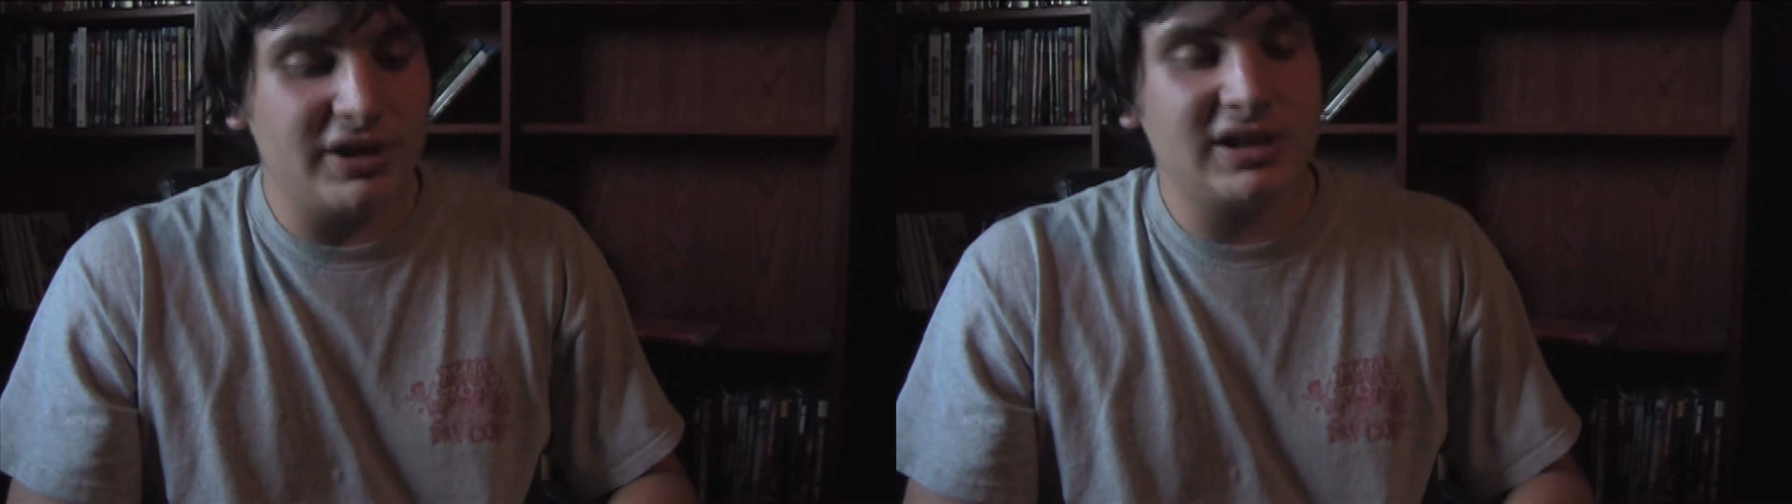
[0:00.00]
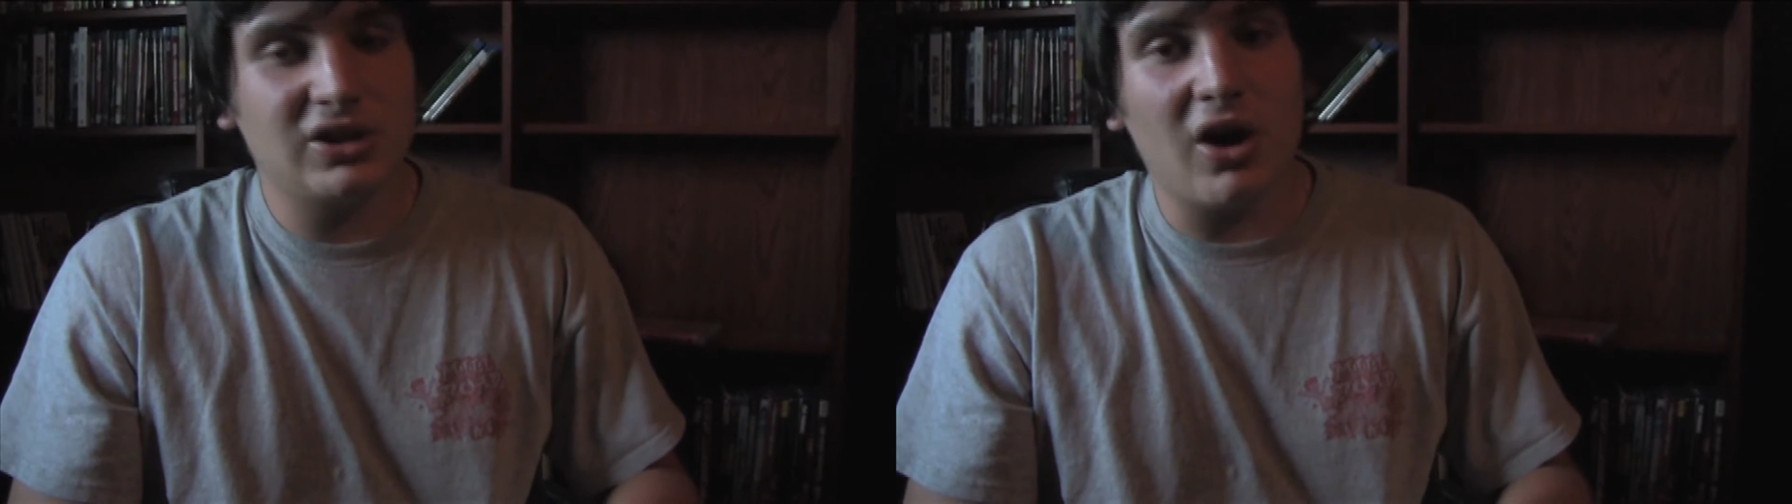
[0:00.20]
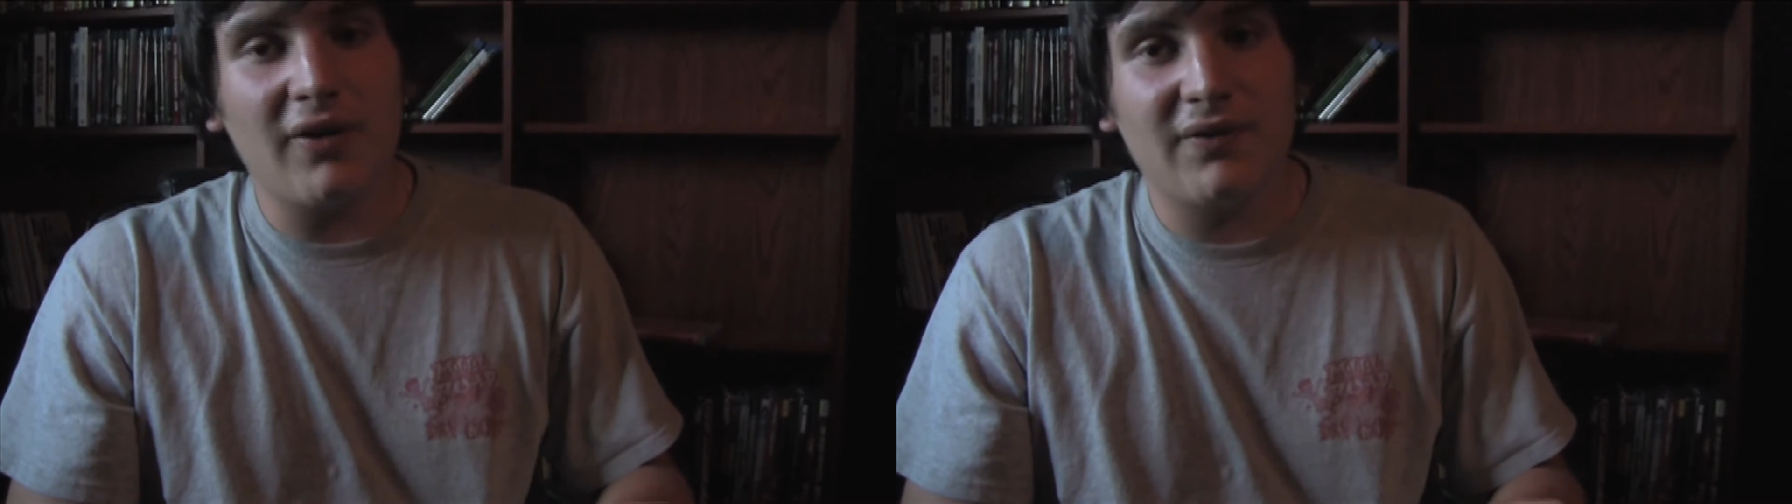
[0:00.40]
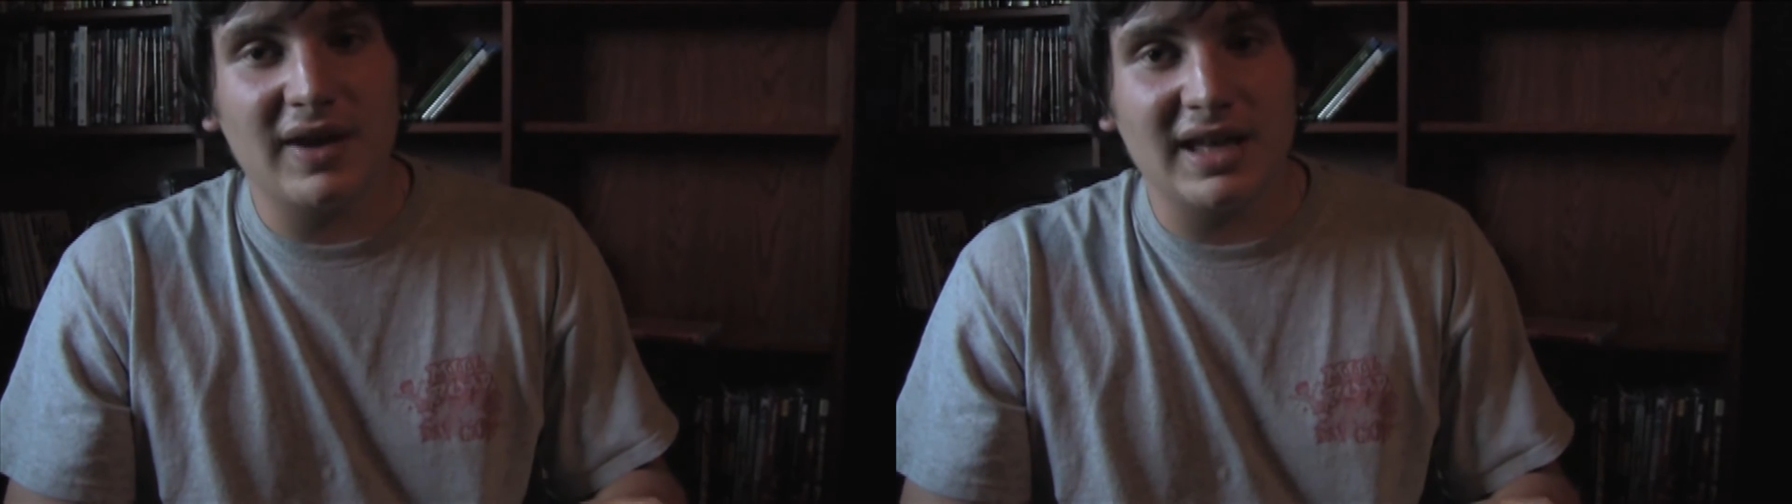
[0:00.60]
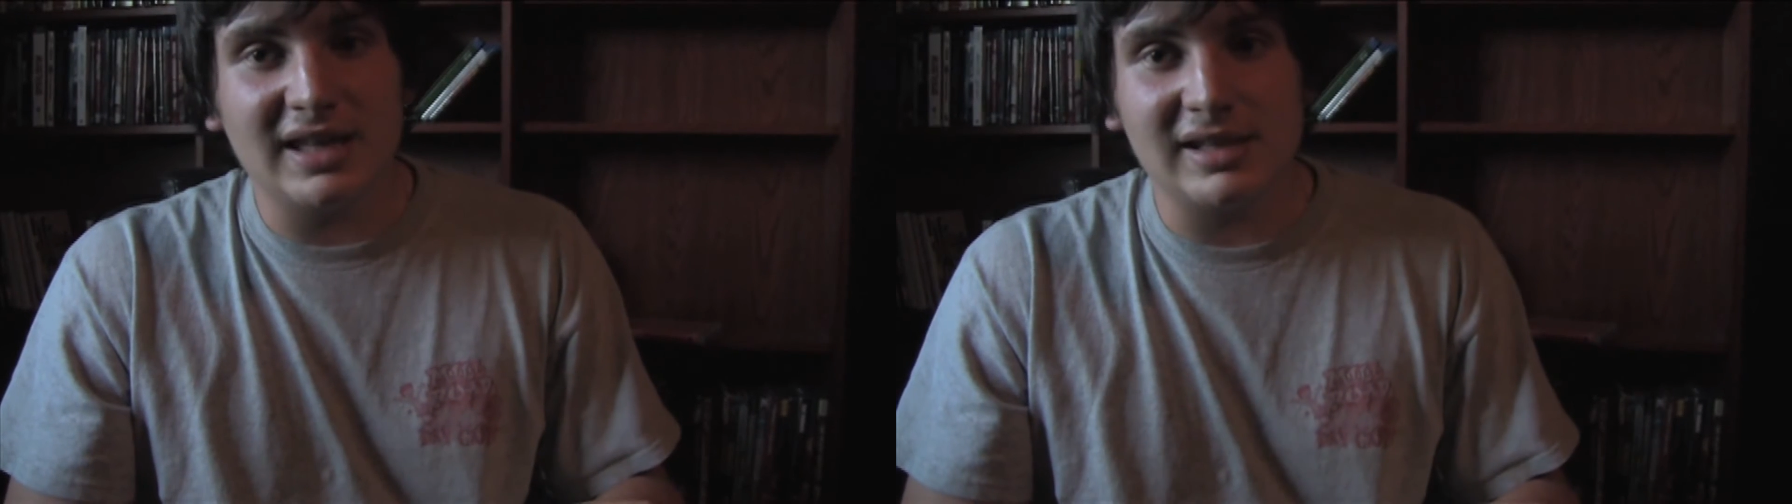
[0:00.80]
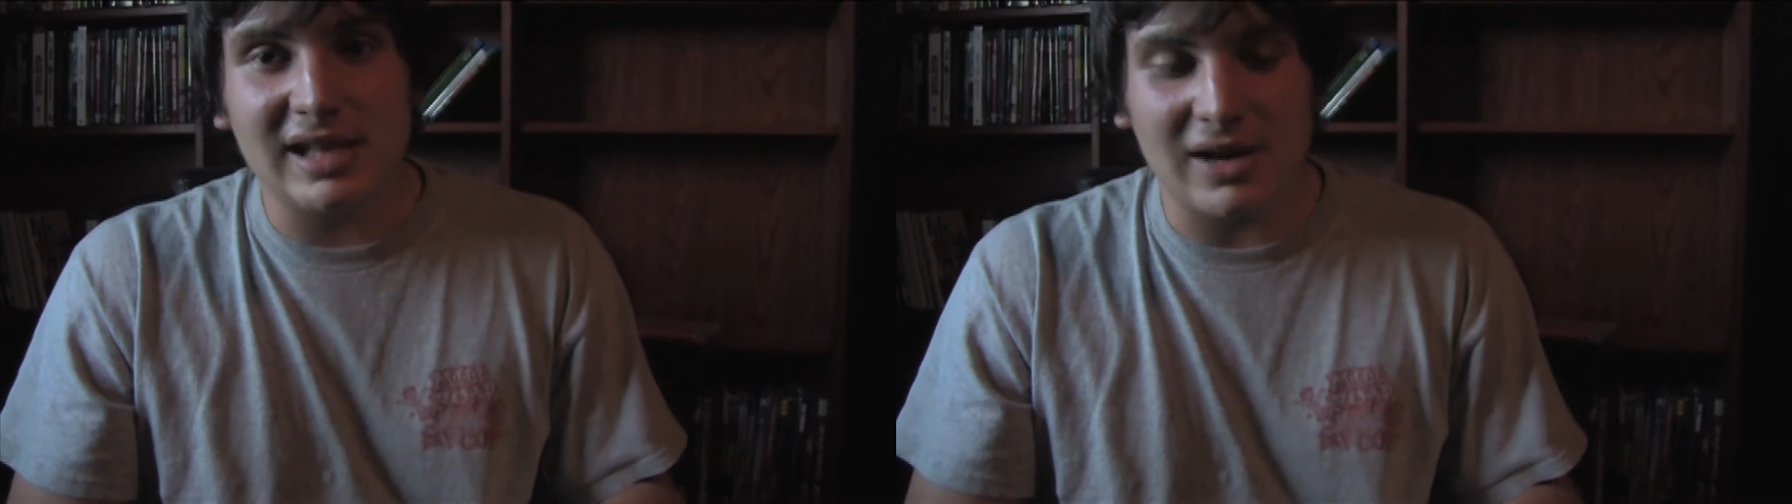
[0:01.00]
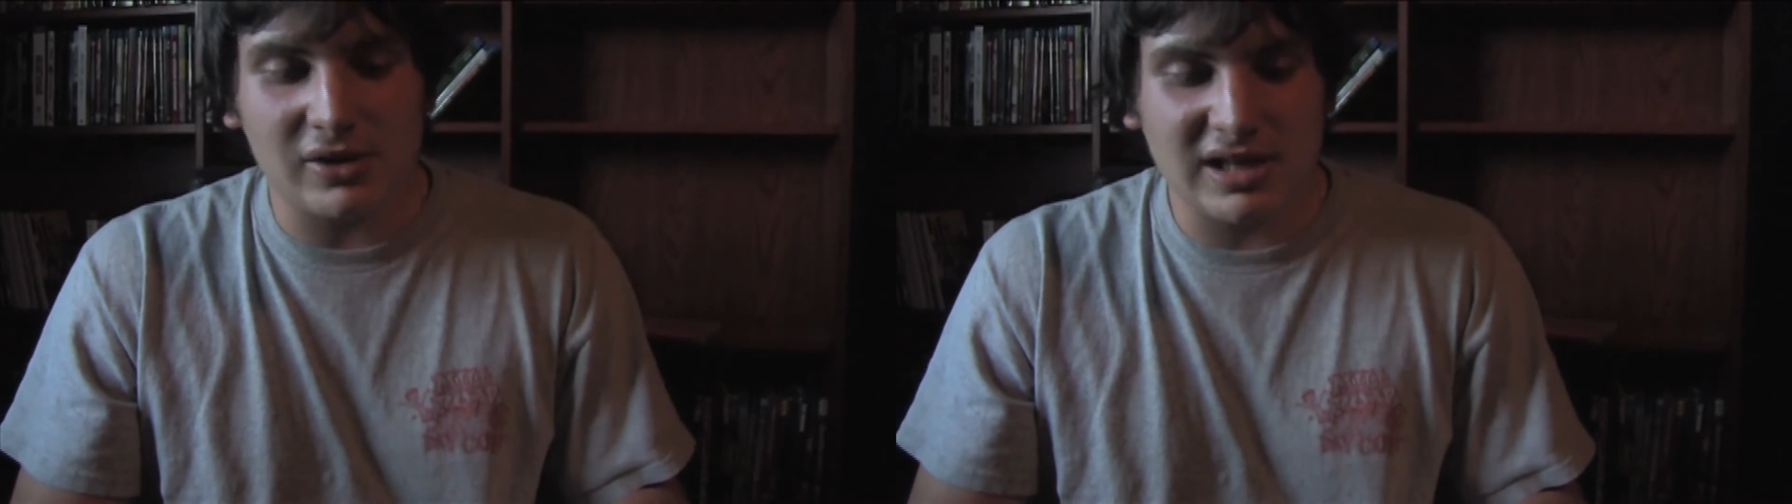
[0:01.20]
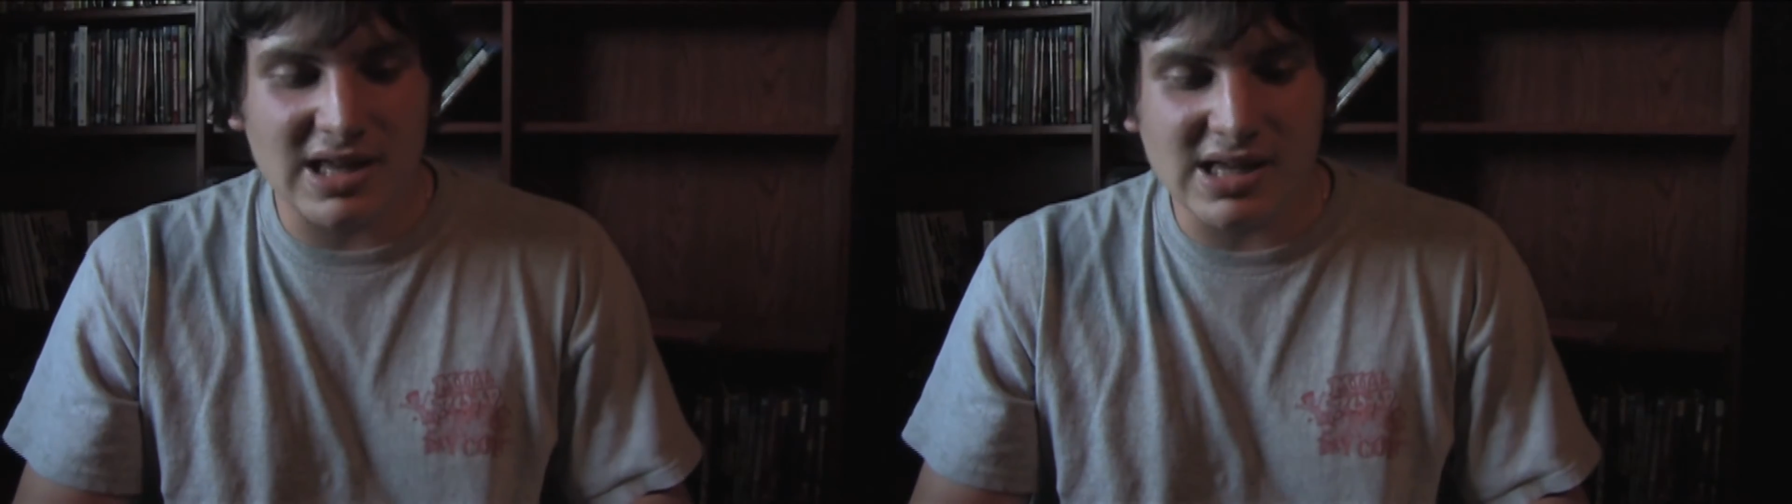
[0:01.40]
Krzysztof
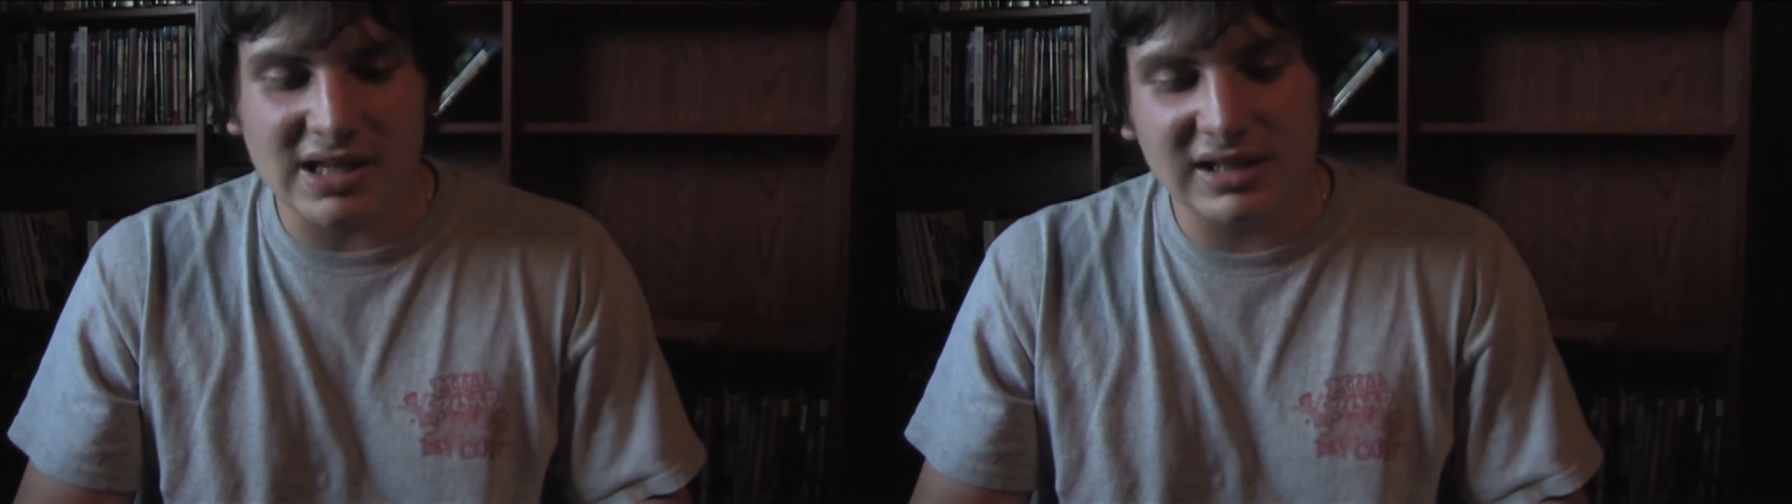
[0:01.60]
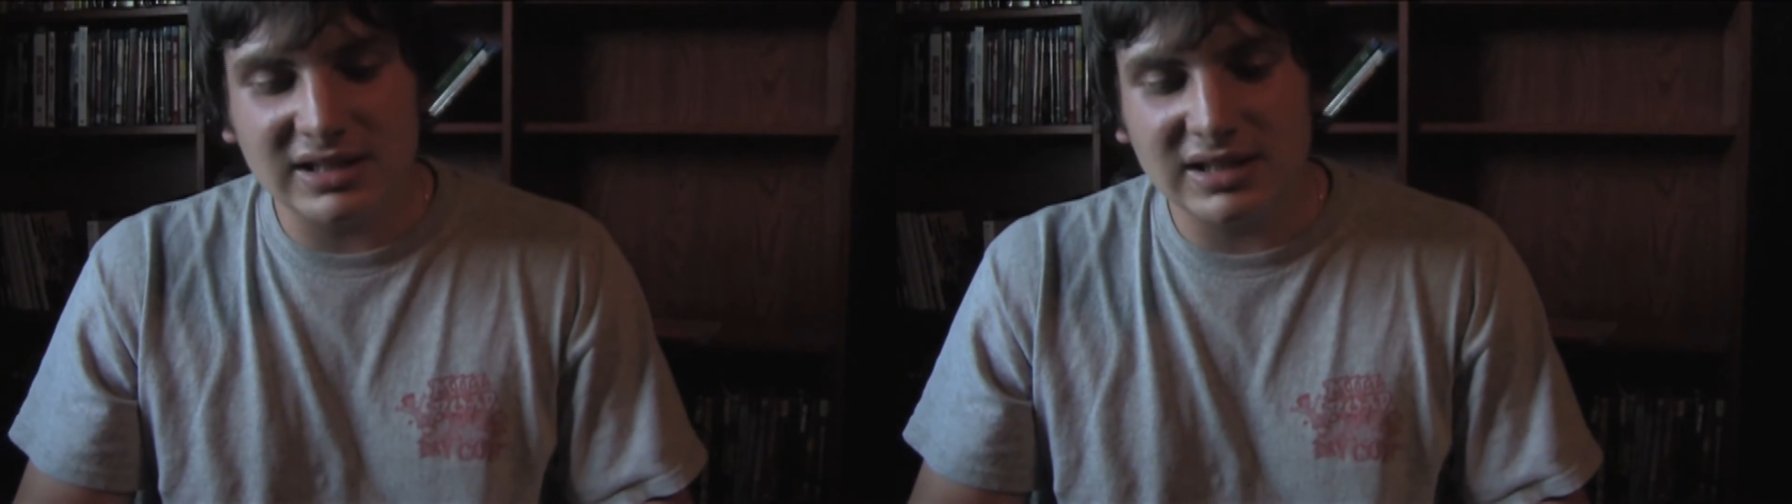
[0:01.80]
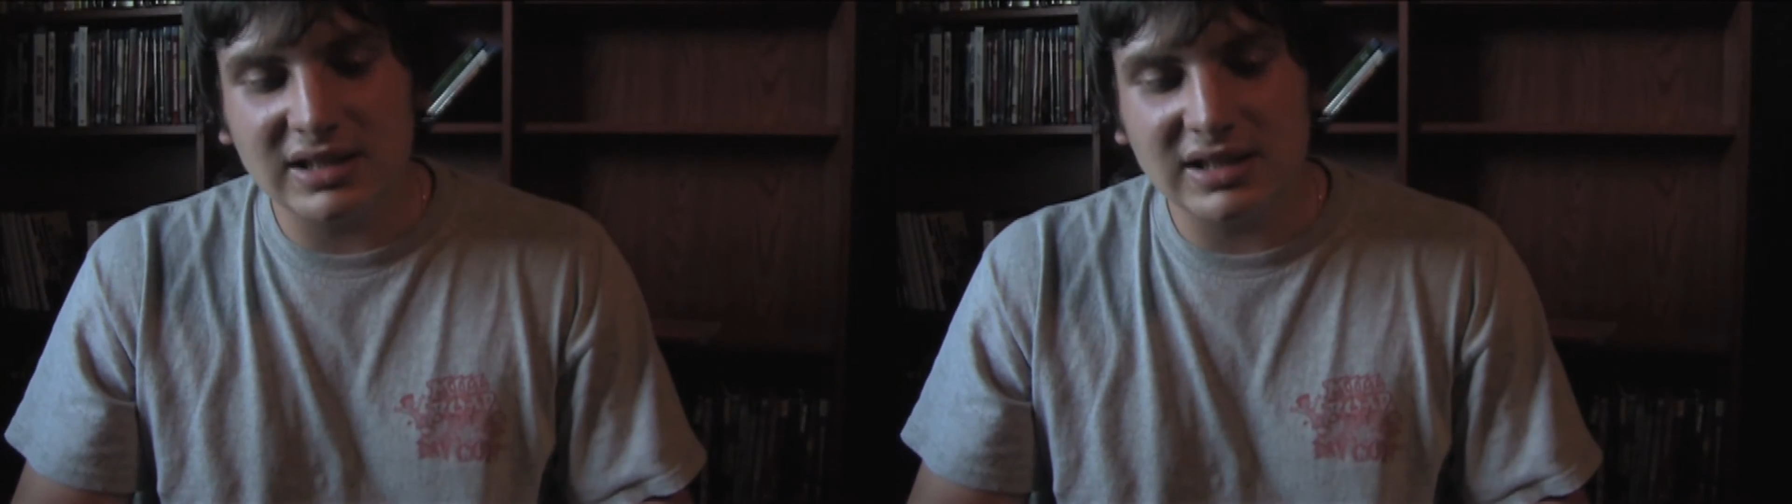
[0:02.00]
Kieslowski's